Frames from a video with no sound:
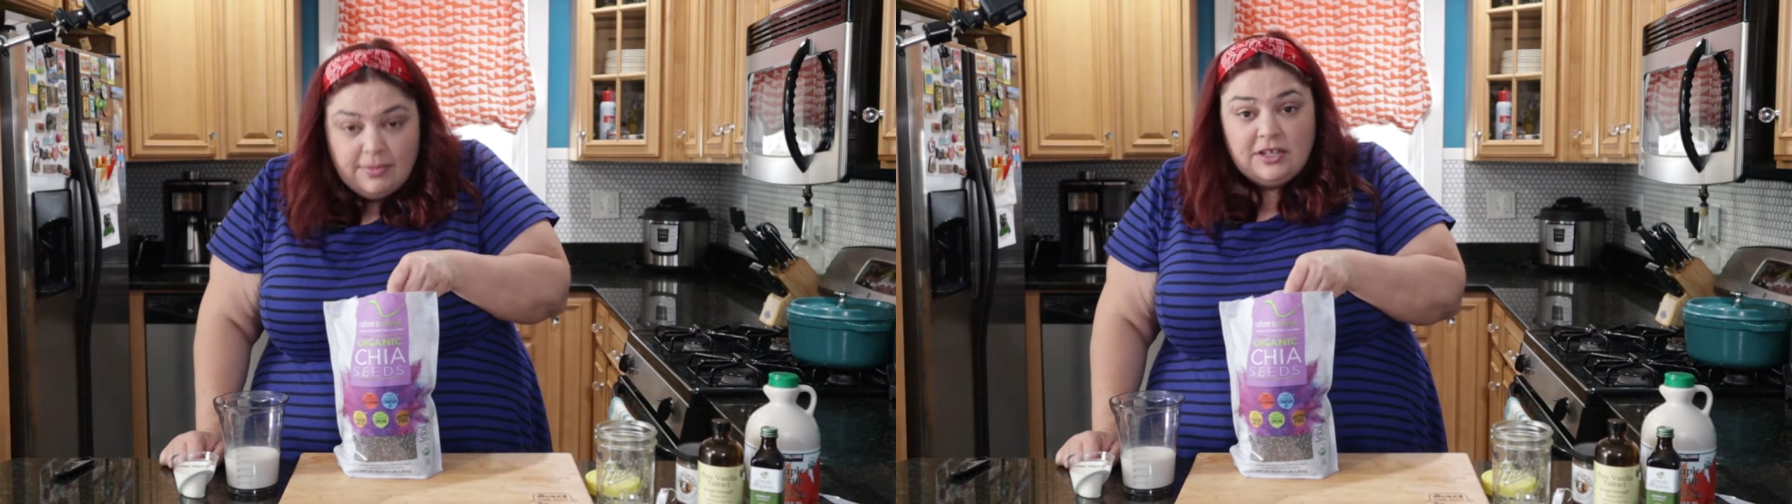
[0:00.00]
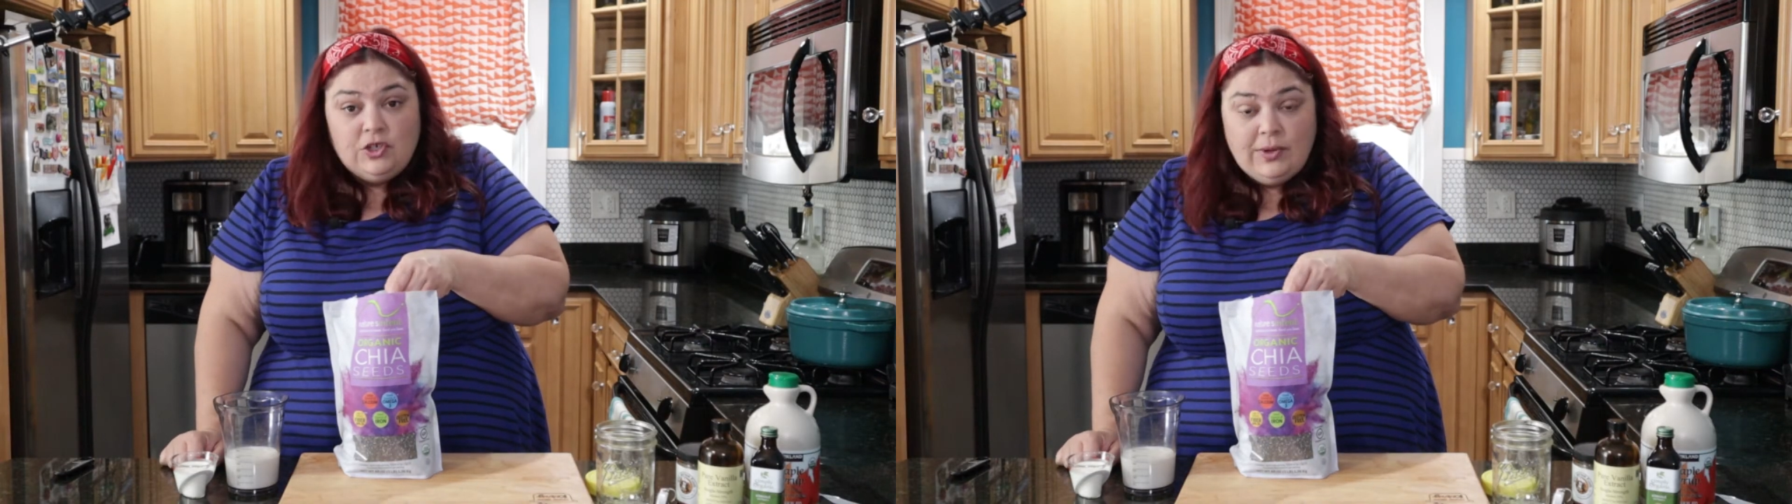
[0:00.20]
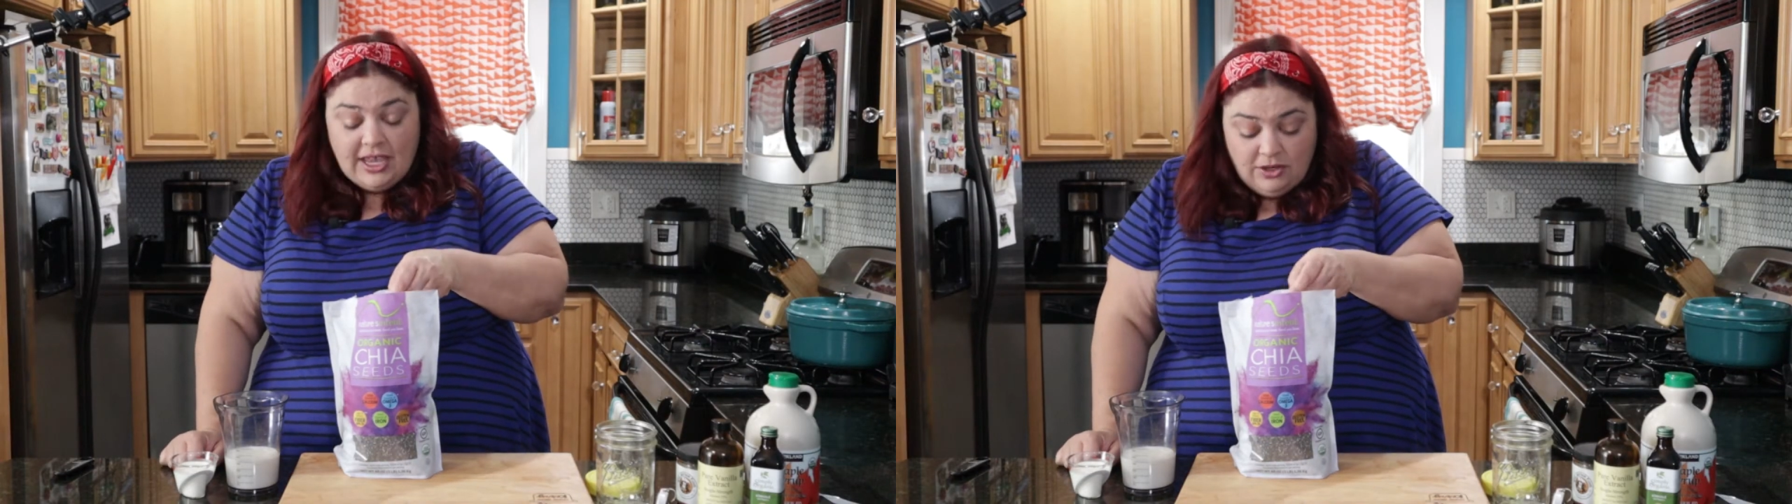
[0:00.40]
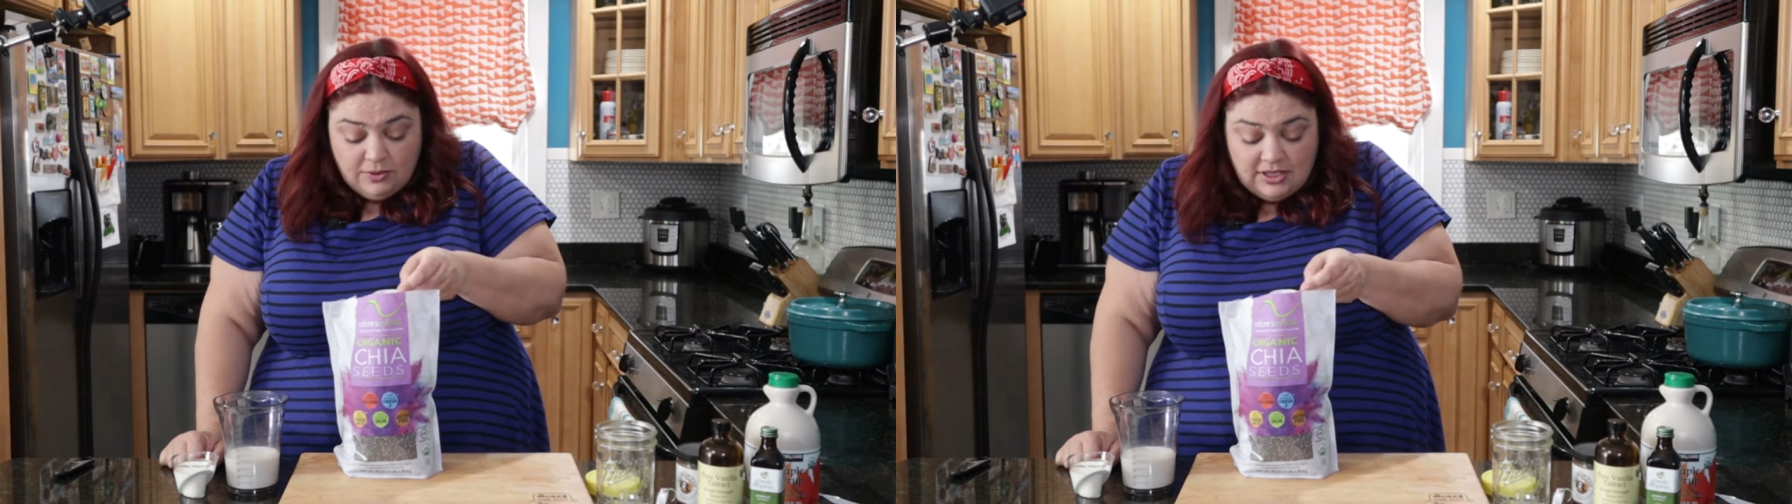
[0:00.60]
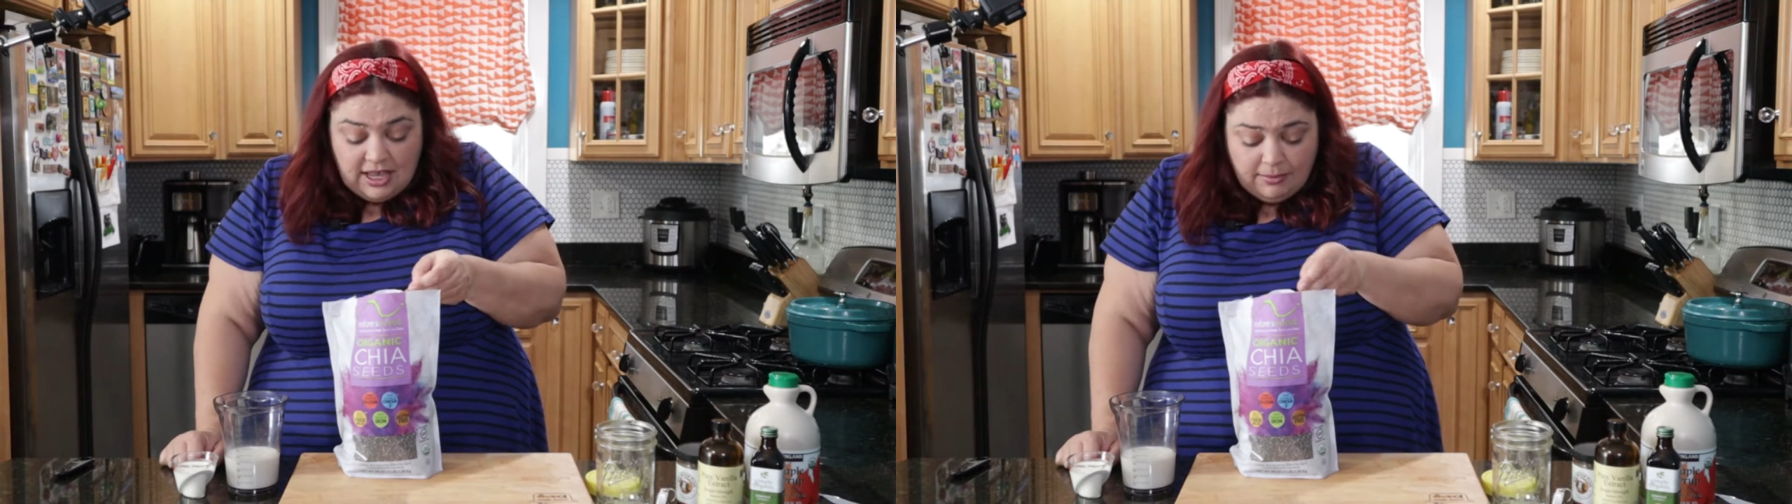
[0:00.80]
because you can
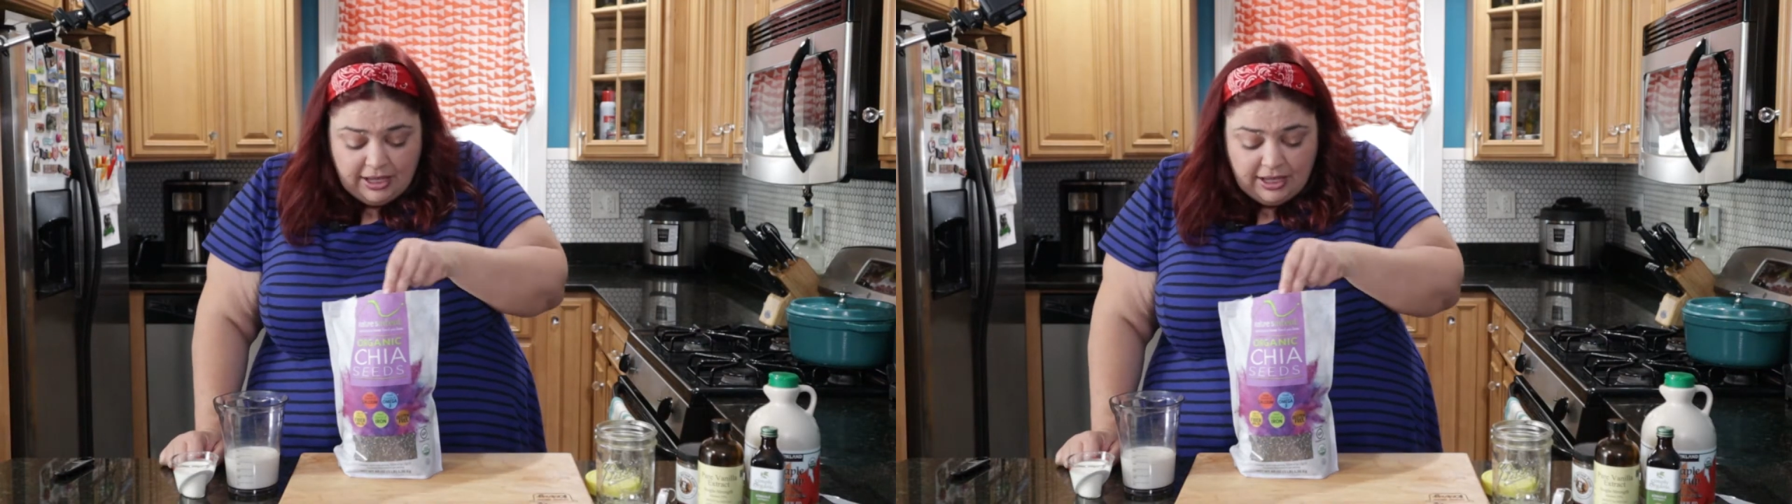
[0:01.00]
use them.